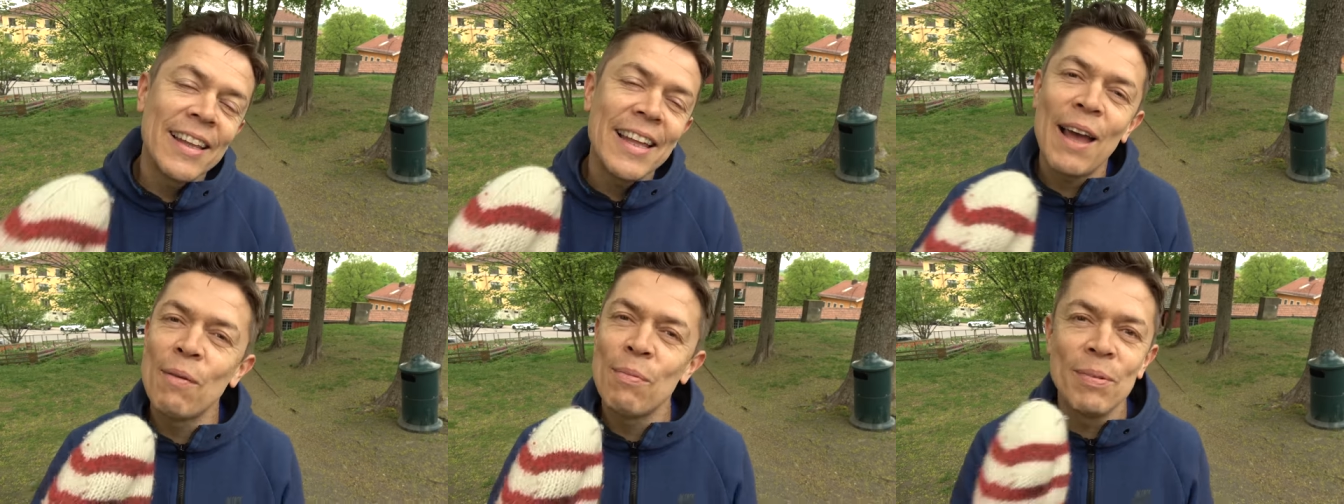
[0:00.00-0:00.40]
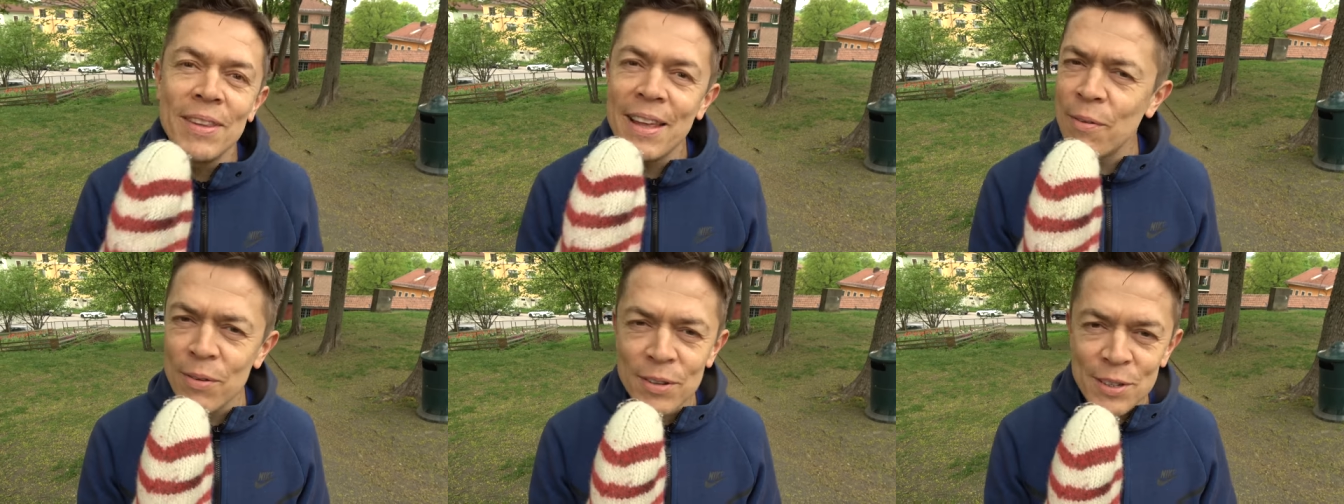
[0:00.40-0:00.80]
Yeah, but
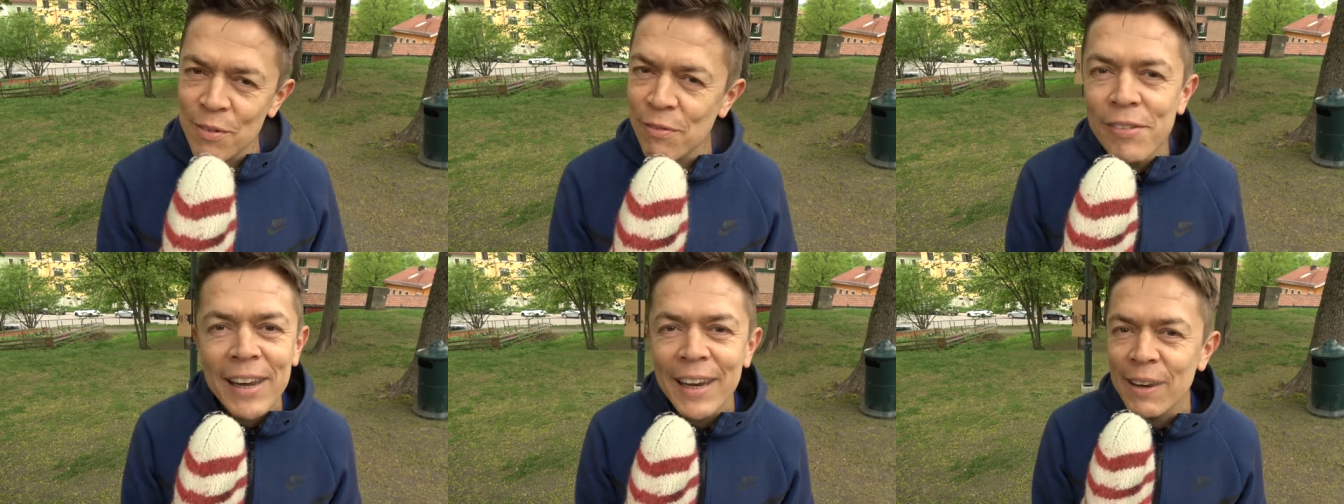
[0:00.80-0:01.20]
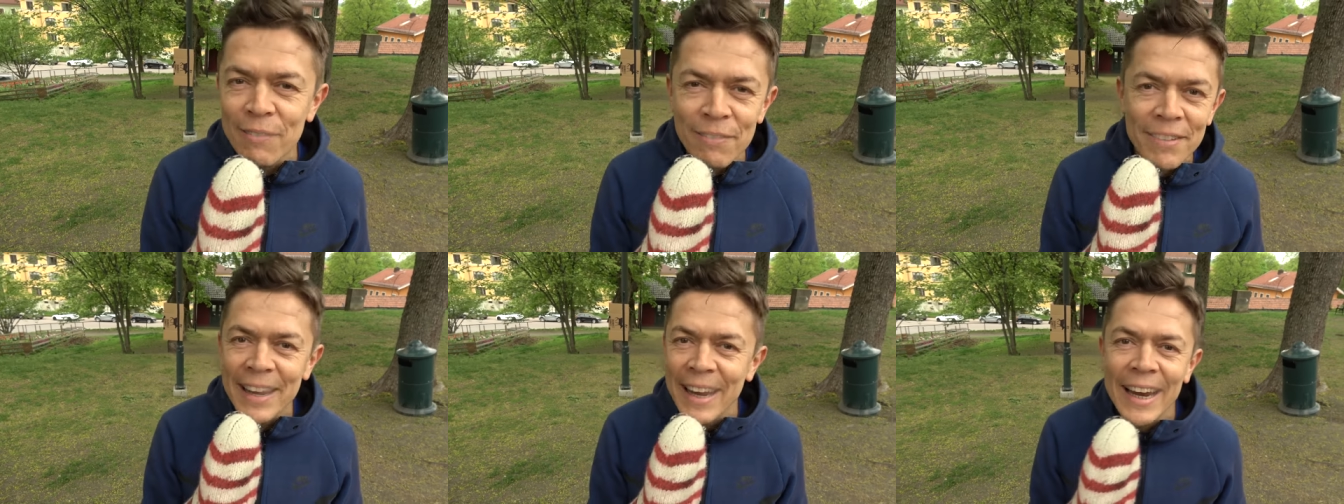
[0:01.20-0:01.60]
that was a really,
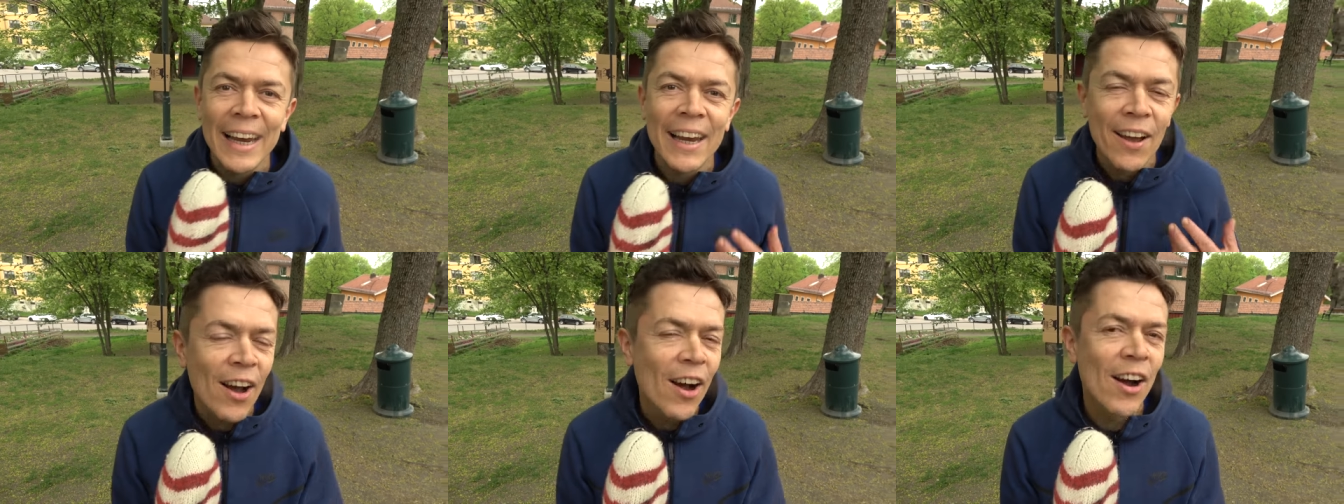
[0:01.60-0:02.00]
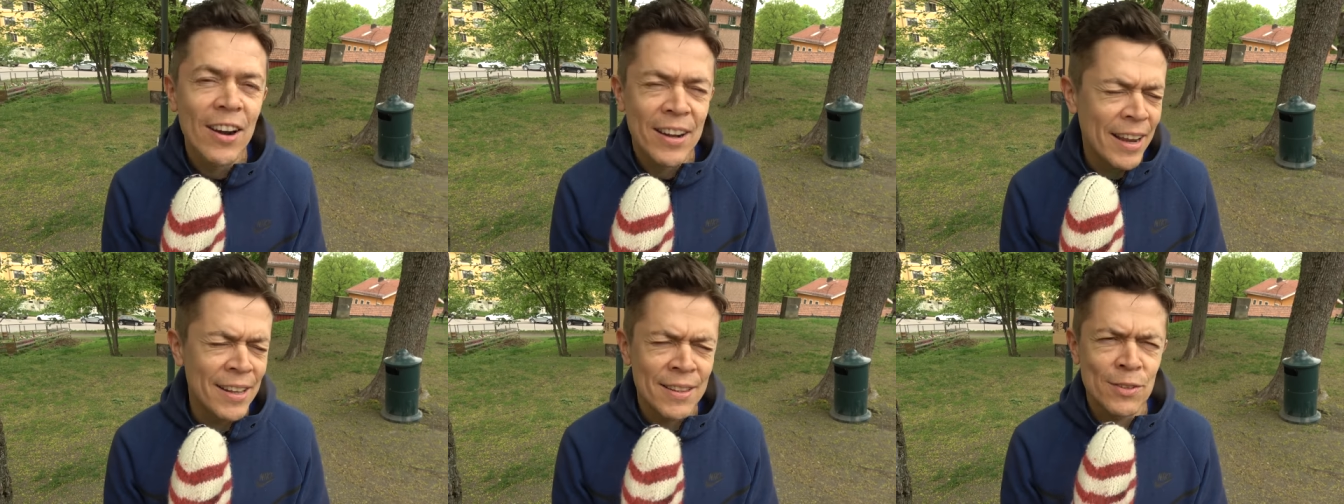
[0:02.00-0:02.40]
really
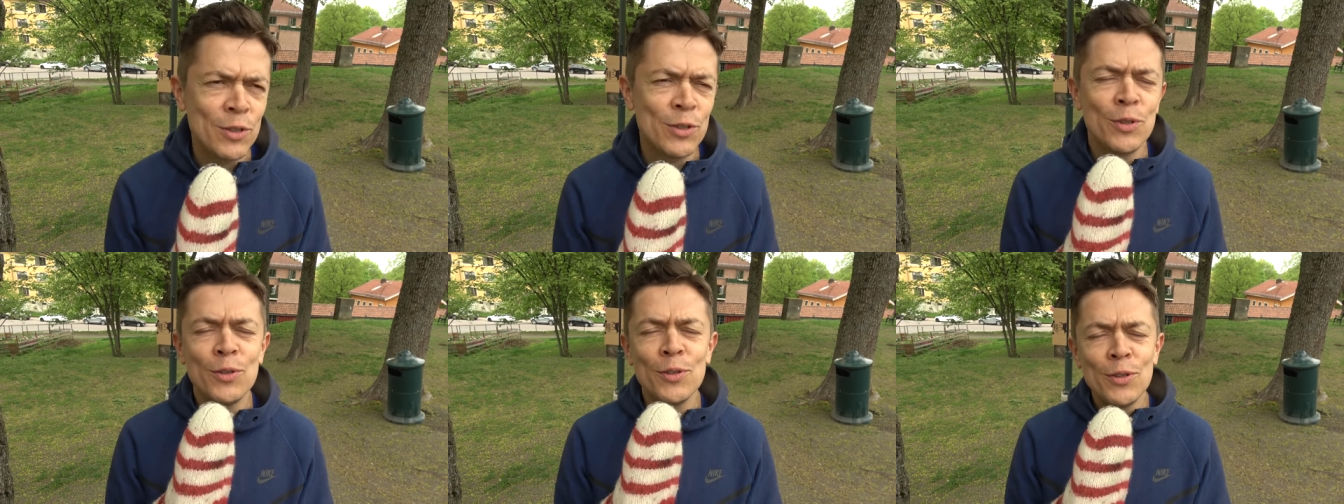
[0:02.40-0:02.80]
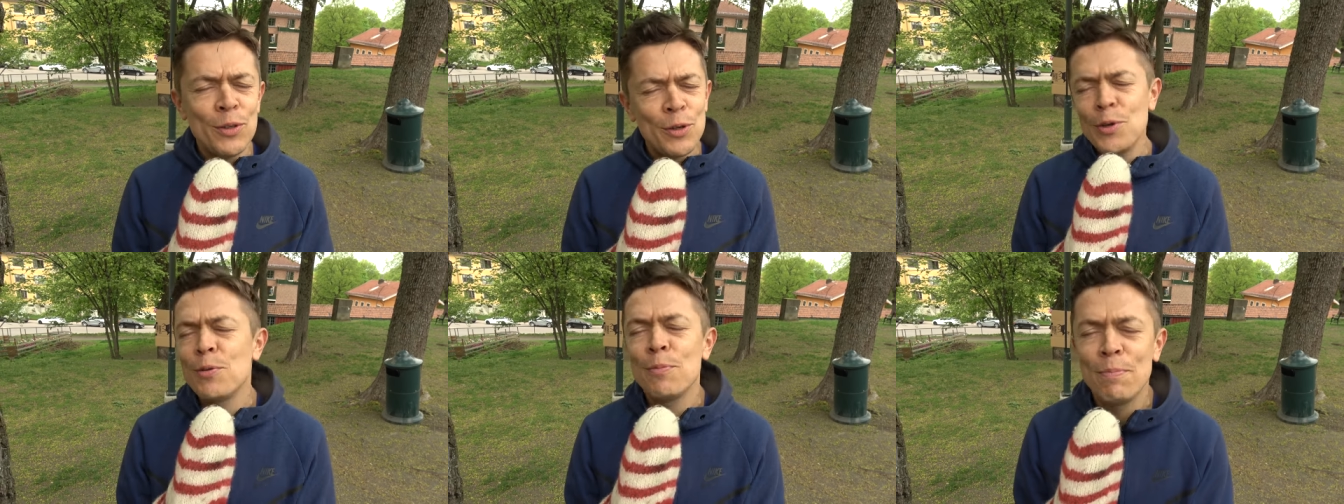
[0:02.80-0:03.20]
hard and
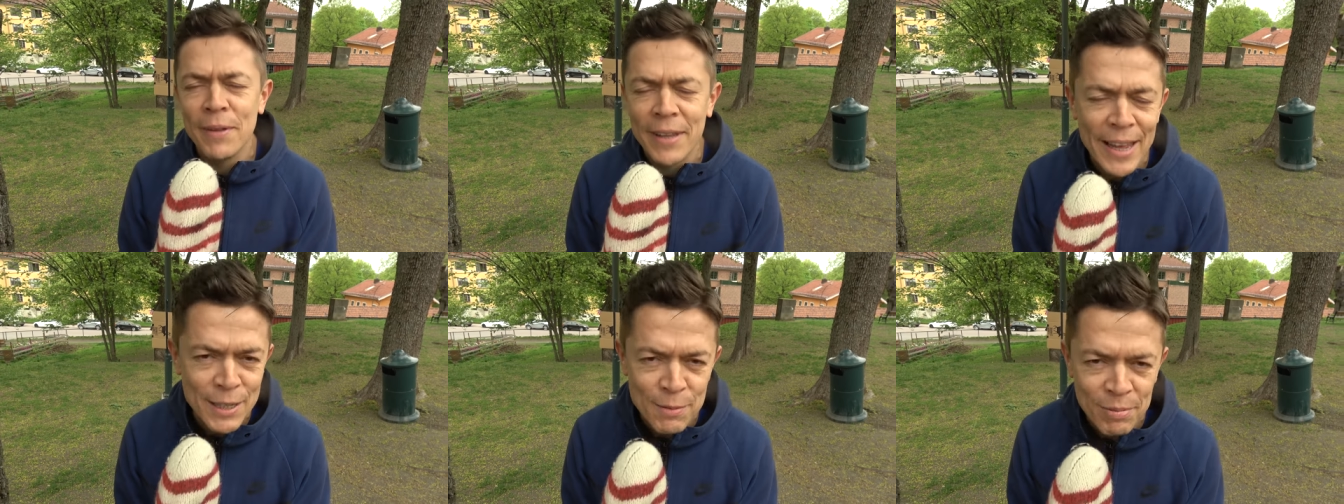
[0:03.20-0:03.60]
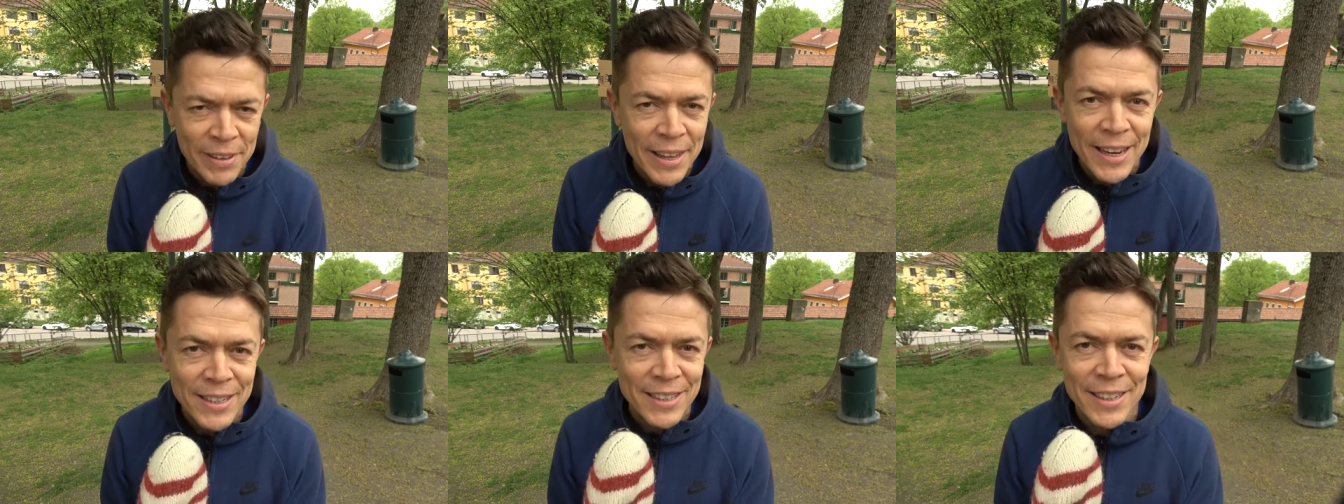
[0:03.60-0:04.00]
stupid
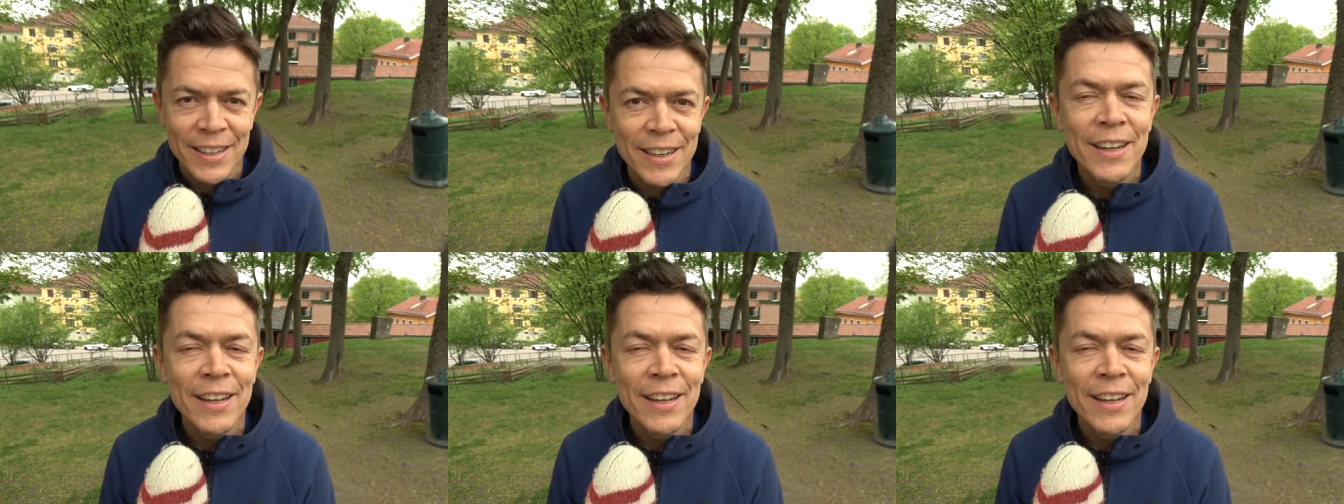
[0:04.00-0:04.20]
explanation.